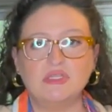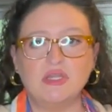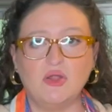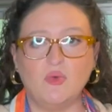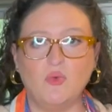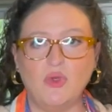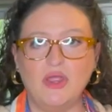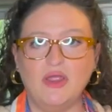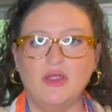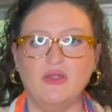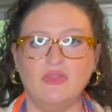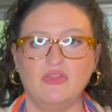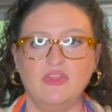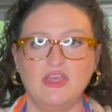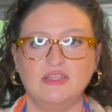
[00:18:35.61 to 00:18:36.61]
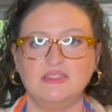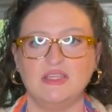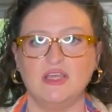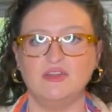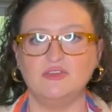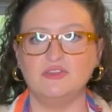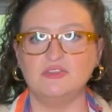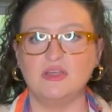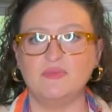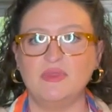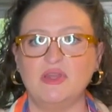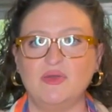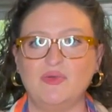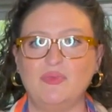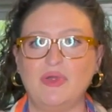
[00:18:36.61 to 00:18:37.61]
going to wear this under
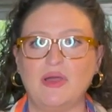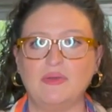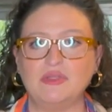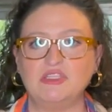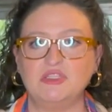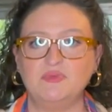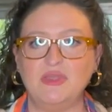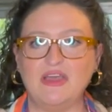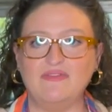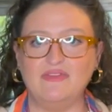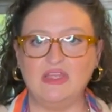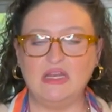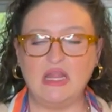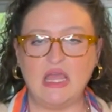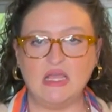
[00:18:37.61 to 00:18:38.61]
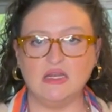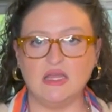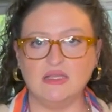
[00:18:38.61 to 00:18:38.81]
something, it would probably just be a v-neck,